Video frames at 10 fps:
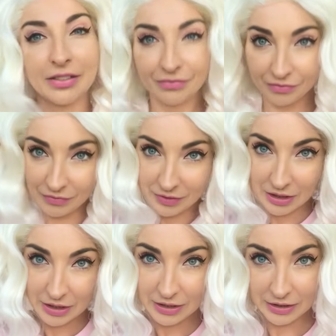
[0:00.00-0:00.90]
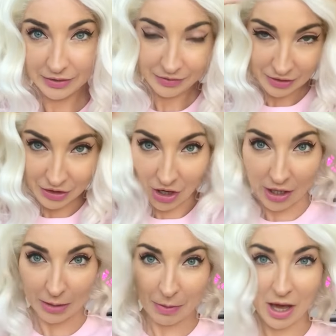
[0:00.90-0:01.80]
like
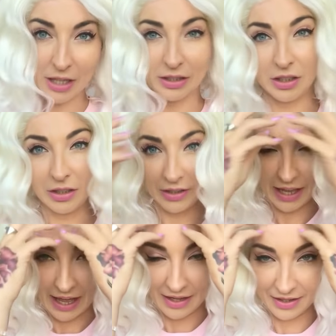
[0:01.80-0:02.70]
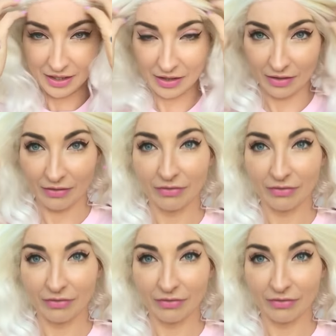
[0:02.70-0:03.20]
Dolly Parton on acid.